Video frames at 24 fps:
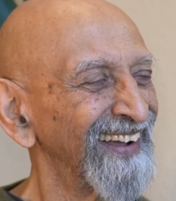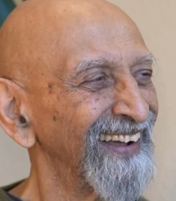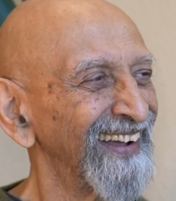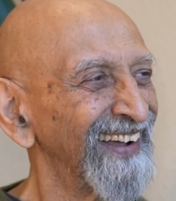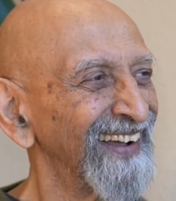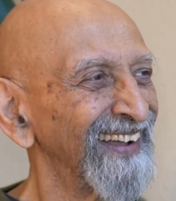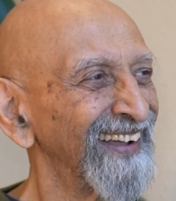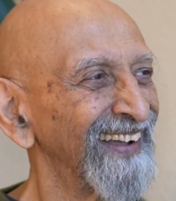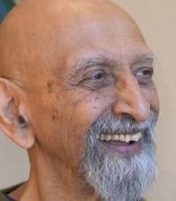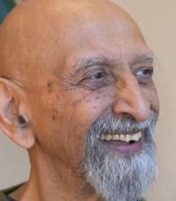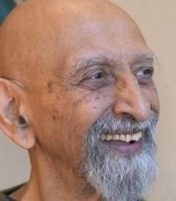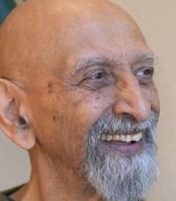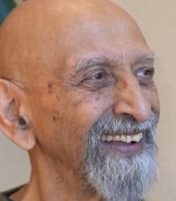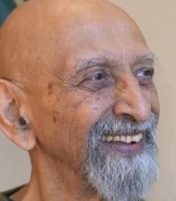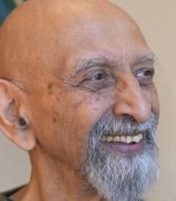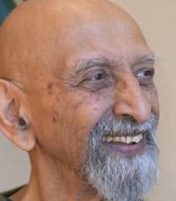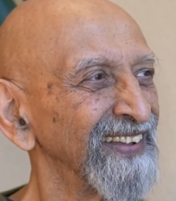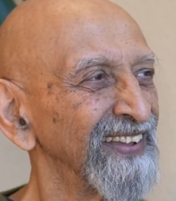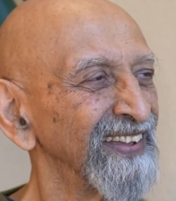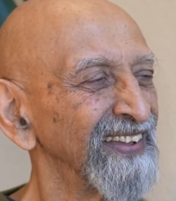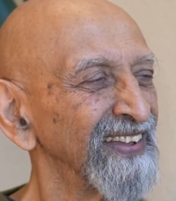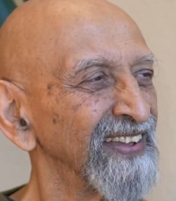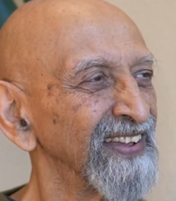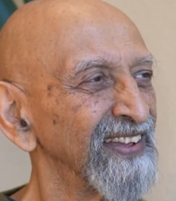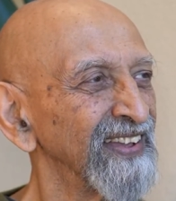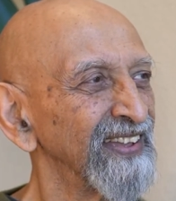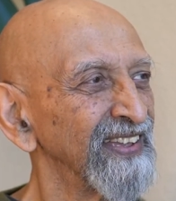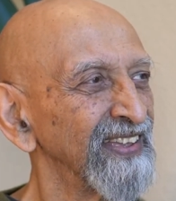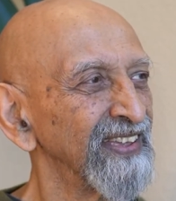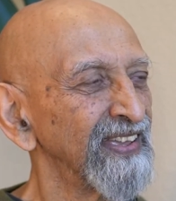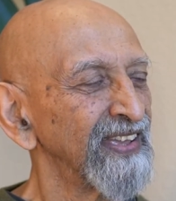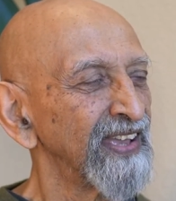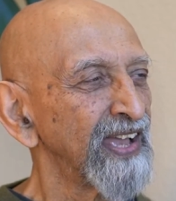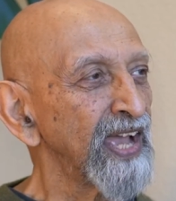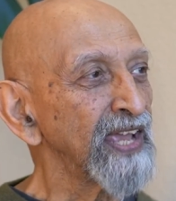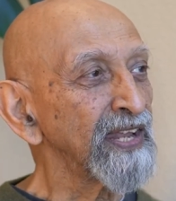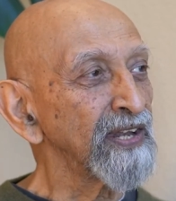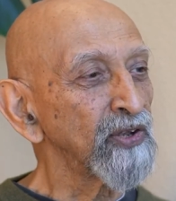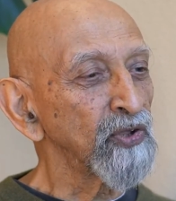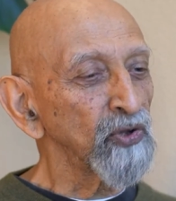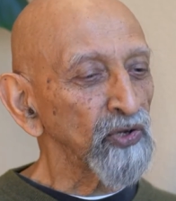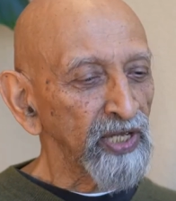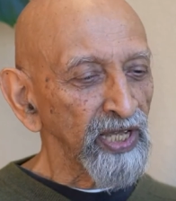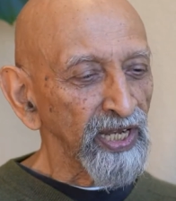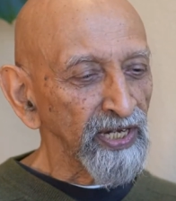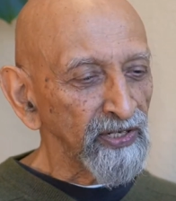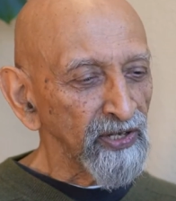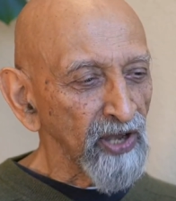And
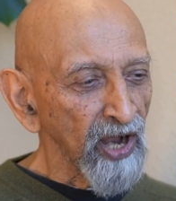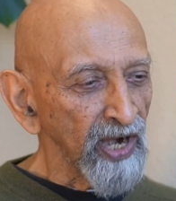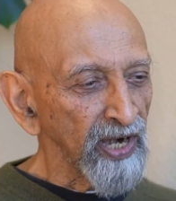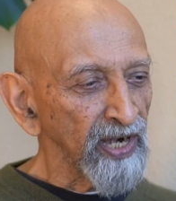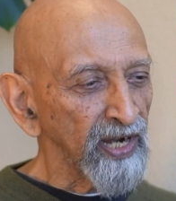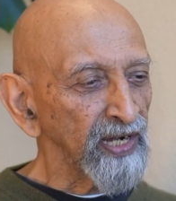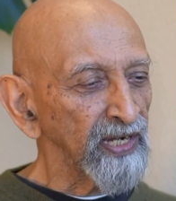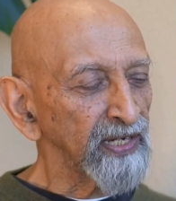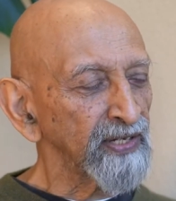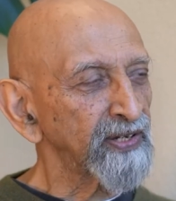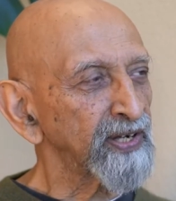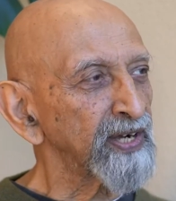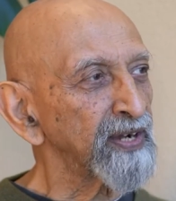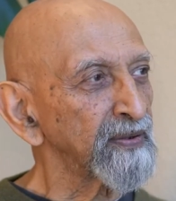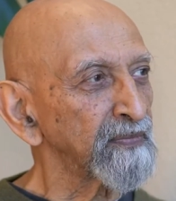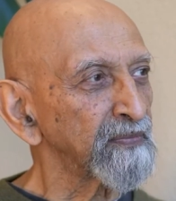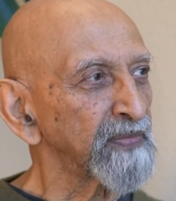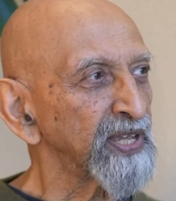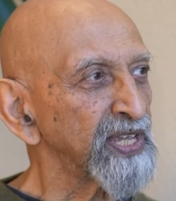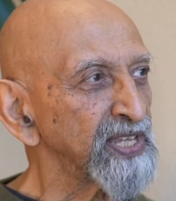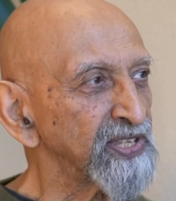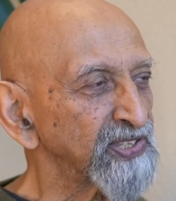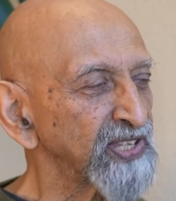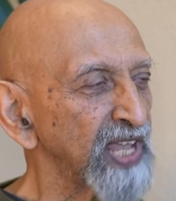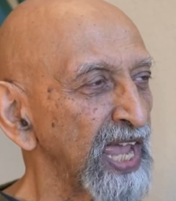look at Donald Trump. He's